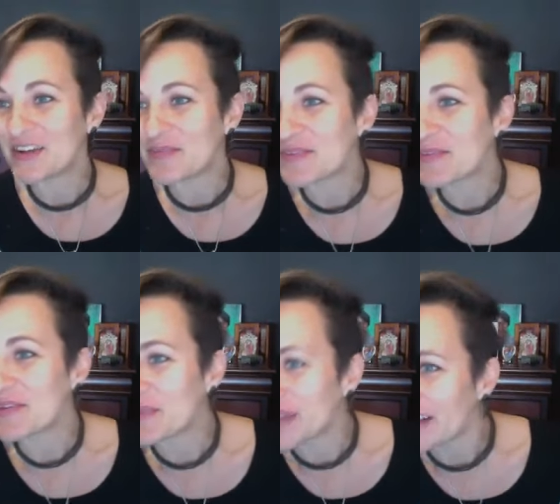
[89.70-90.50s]
What do
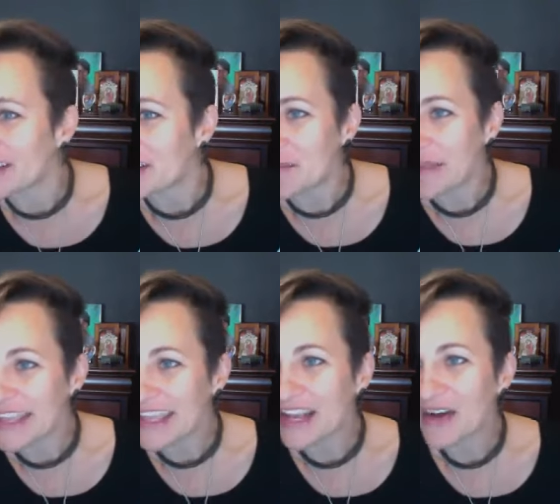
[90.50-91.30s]
we call it? The big
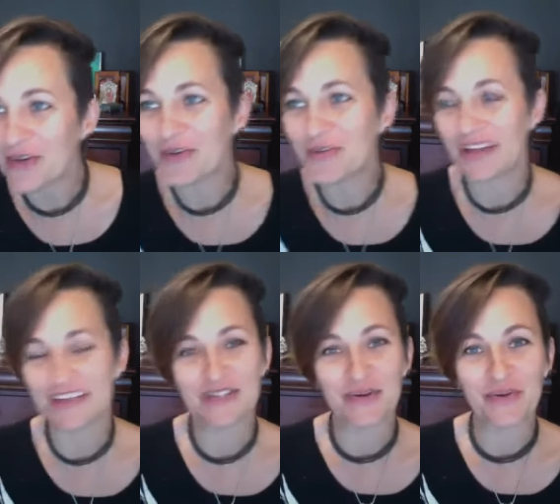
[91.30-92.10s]
ego who likes
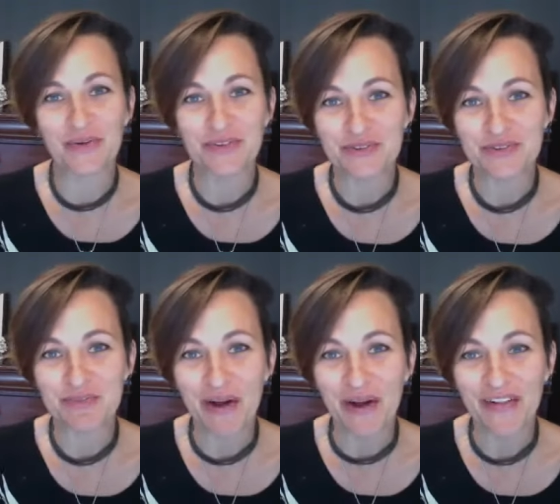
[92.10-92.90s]
to hold you
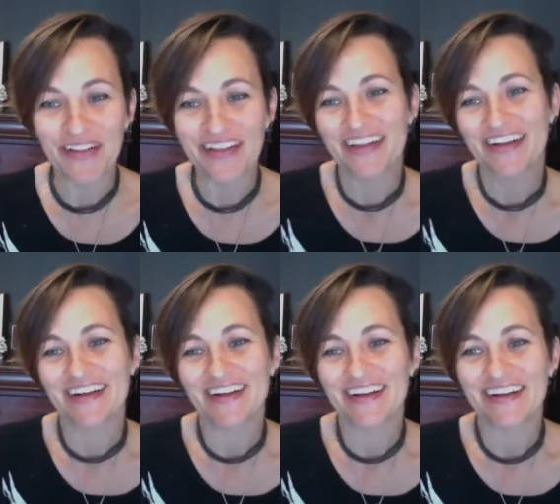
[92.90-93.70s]
small. You
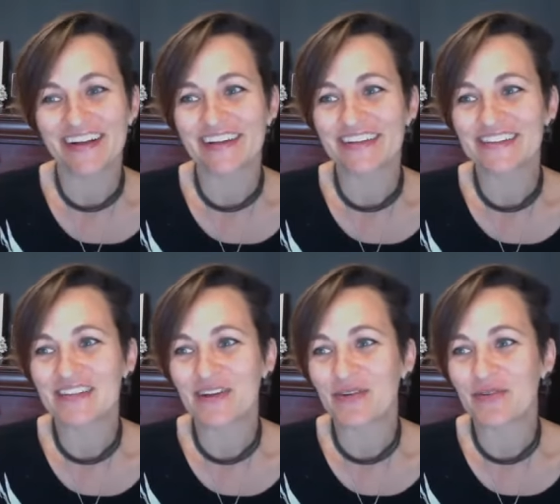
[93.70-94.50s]

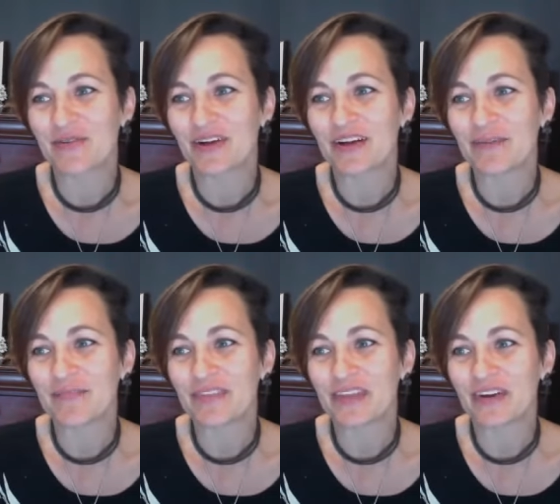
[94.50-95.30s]

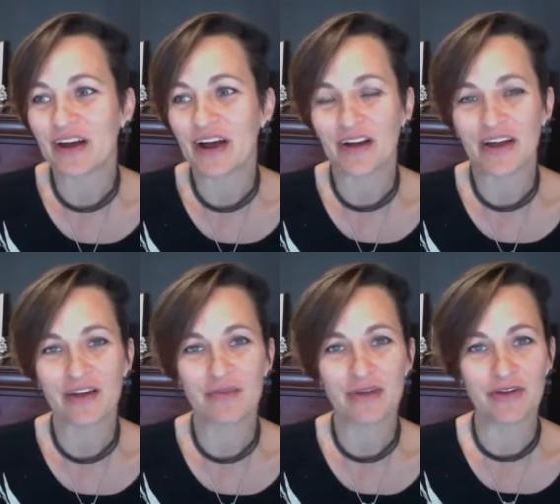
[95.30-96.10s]
know, how do
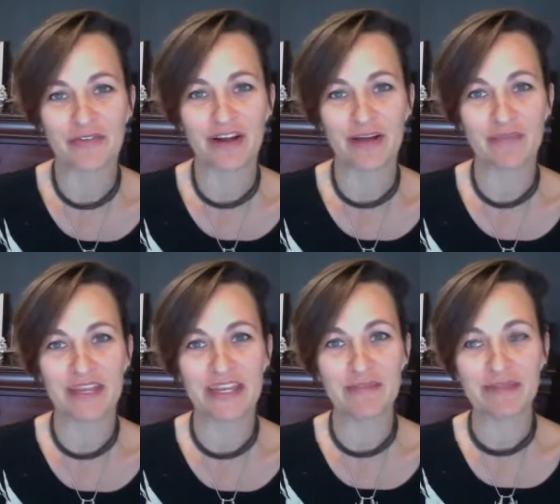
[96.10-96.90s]
we overcome the
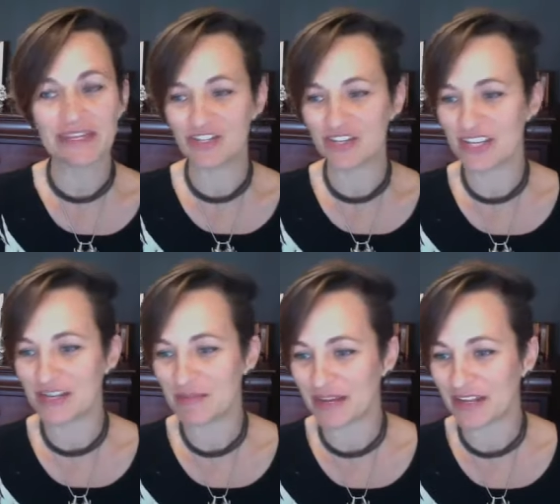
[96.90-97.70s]
itty bitty shitty
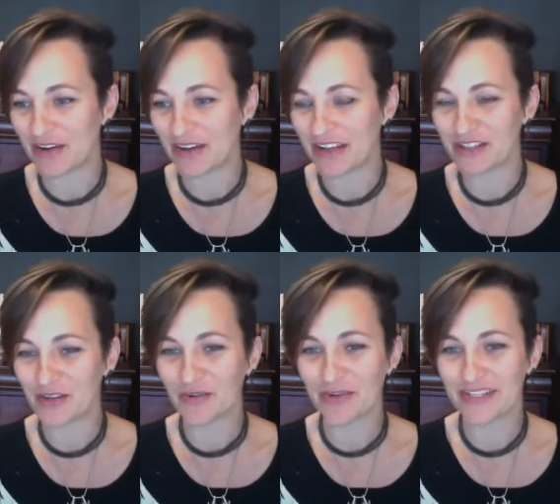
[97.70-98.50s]
committee? Okay, so
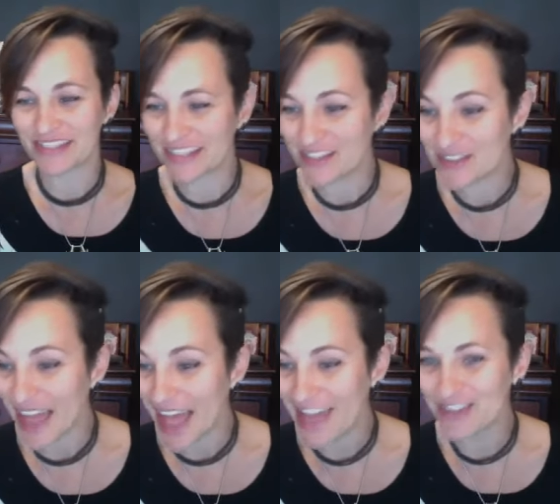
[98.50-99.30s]
what's in,
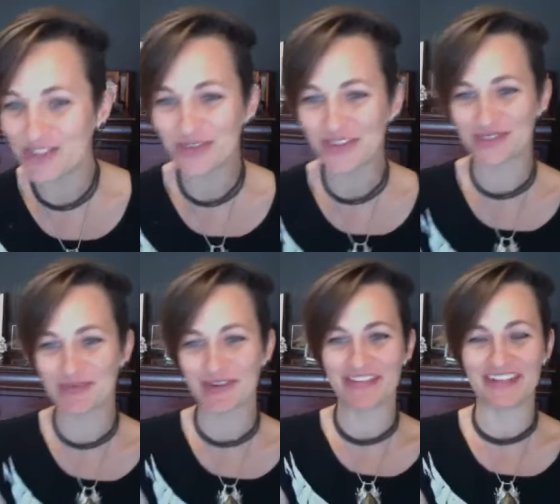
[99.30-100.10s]
Jules,
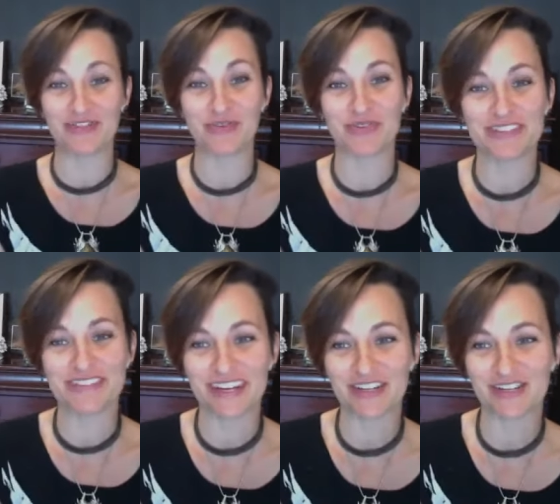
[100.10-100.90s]
perfect. Jules is
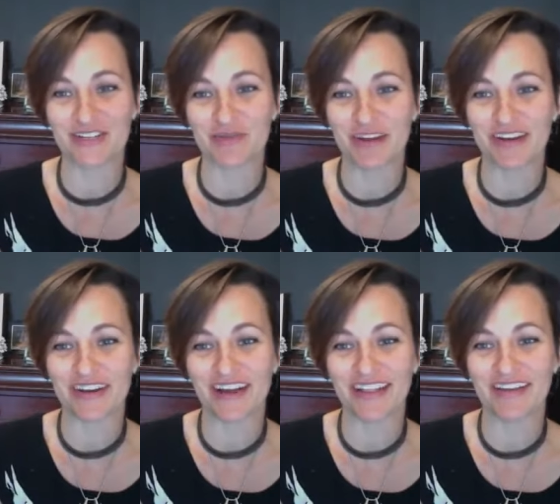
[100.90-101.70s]
actually the one,
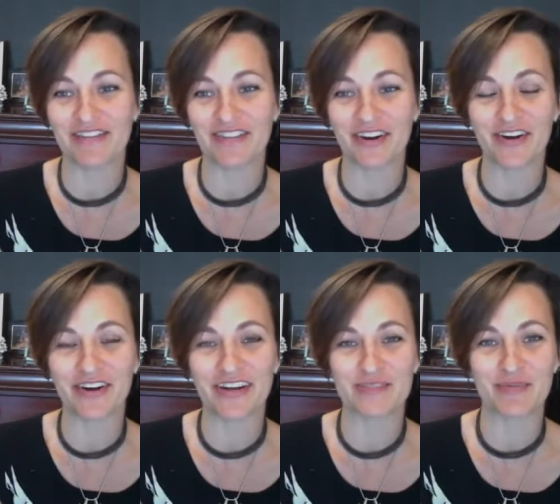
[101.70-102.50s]
I love her
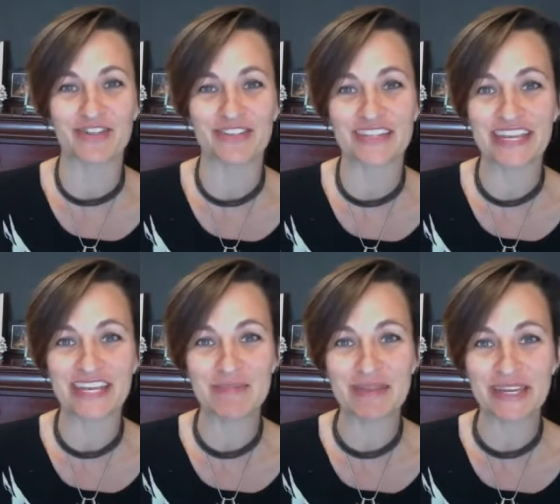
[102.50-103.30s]
expression, the
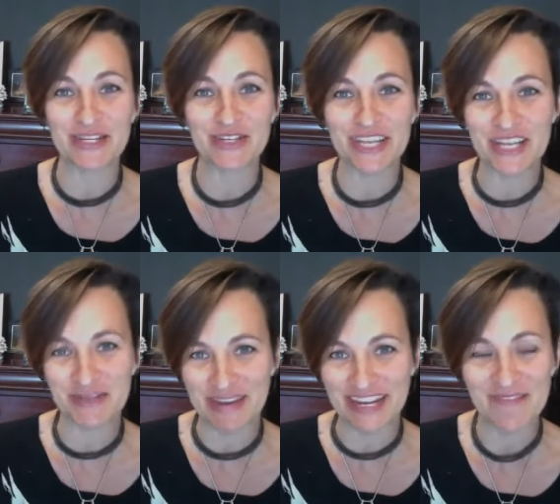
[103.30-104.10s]
itty bitty shitty
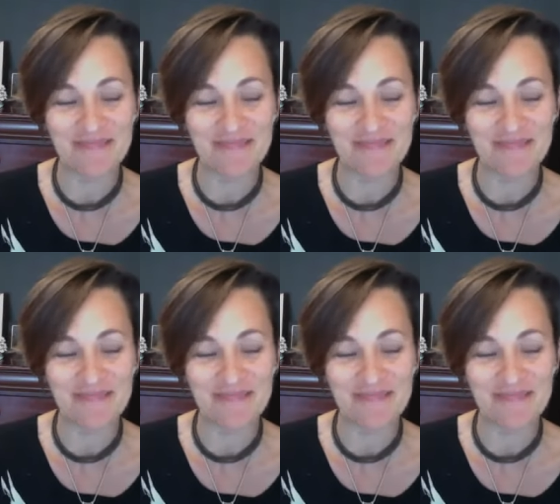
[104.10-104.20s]
committee.